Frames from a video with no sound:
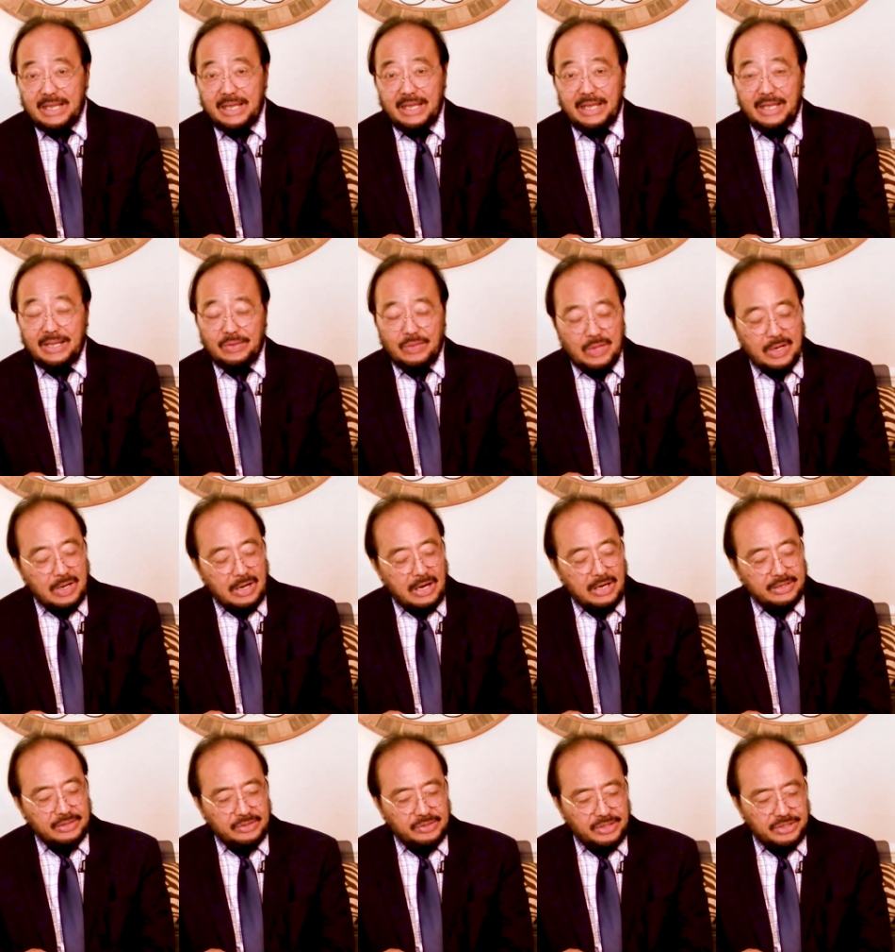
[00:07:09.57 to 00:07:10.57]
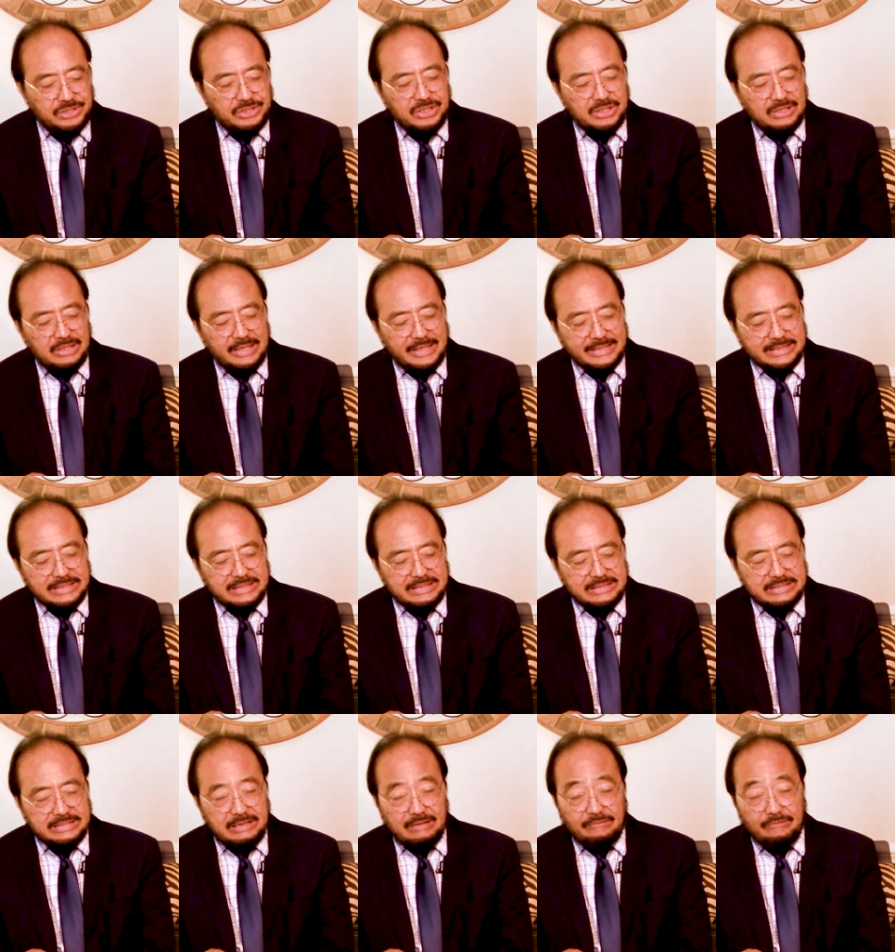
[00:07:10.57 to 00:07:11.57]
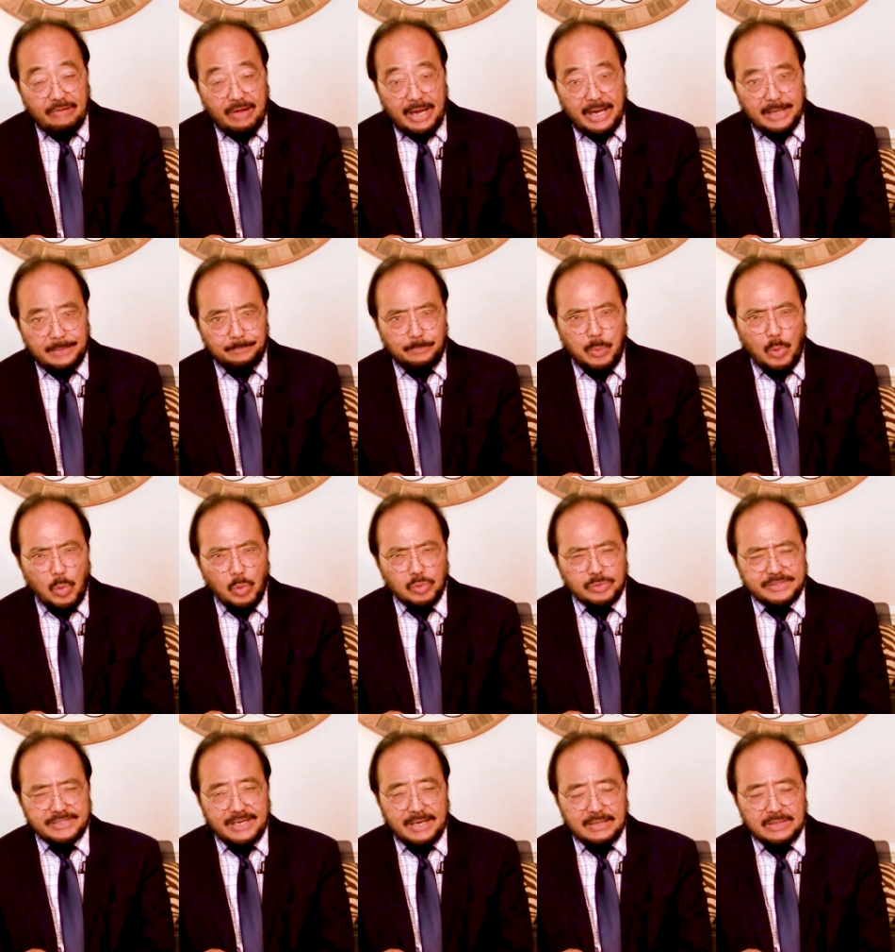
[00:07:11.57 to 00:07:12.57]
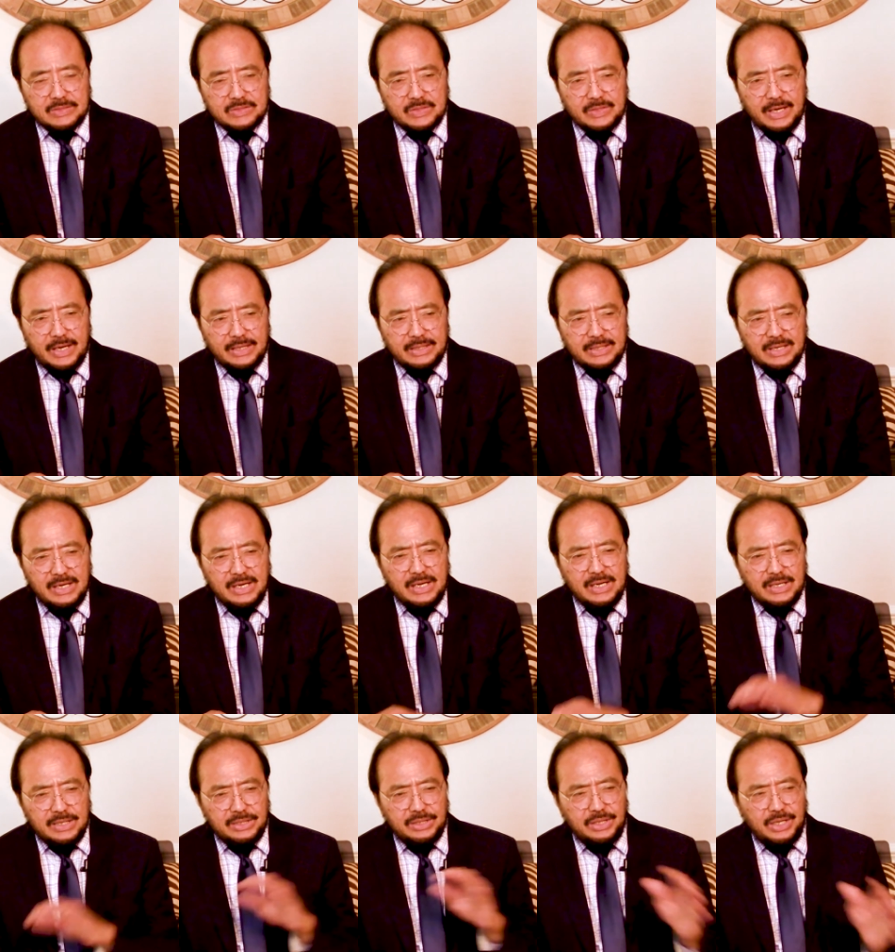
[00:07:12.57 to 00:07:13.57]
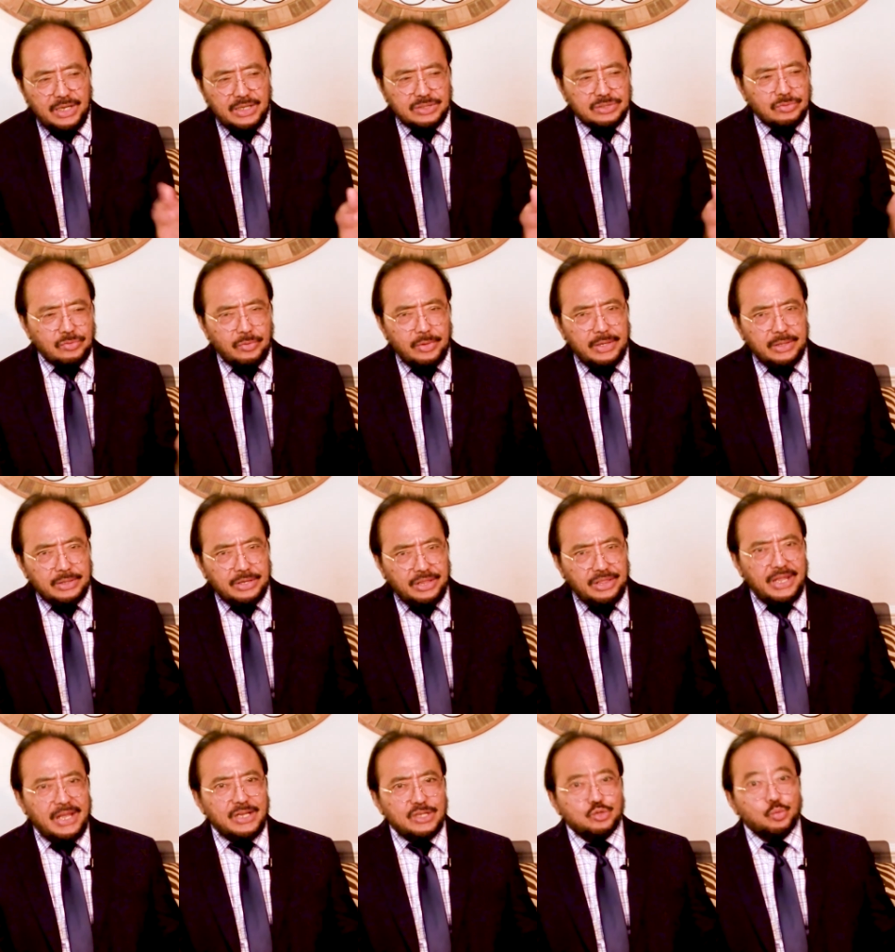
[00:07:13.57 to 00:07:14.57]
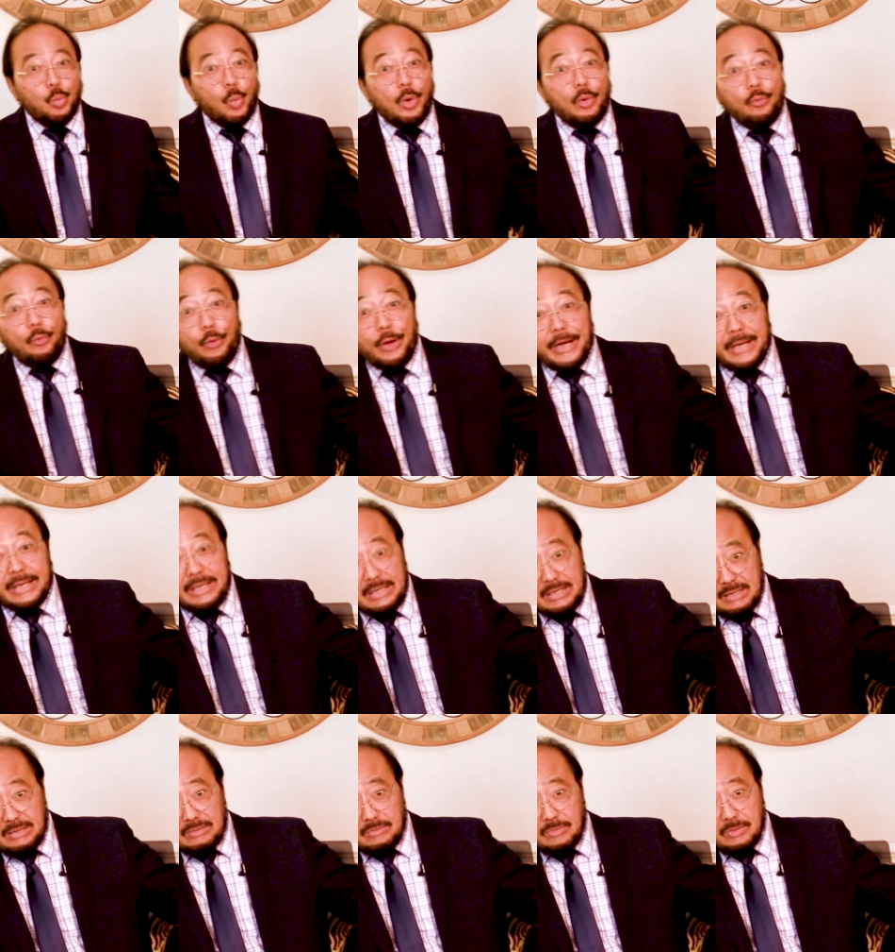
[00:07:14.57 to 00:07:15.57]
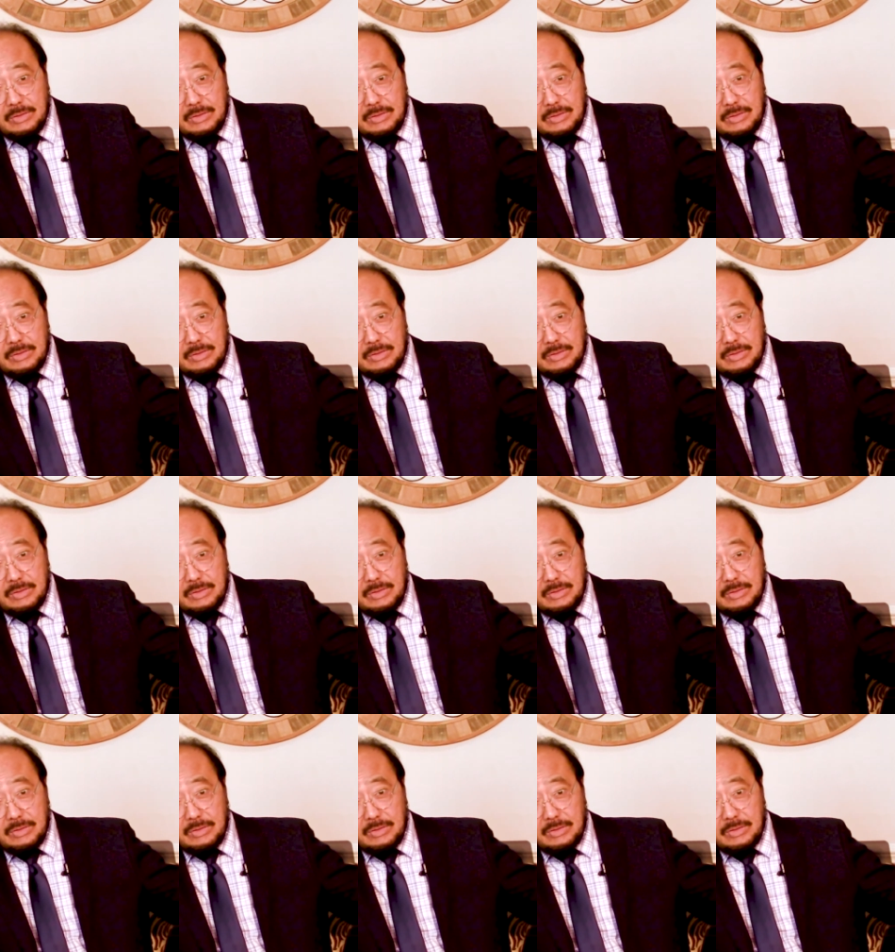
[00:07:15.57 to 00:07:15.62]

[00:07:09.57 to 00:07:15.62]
And there are teaching lessons. In fact, Paul says that these things were written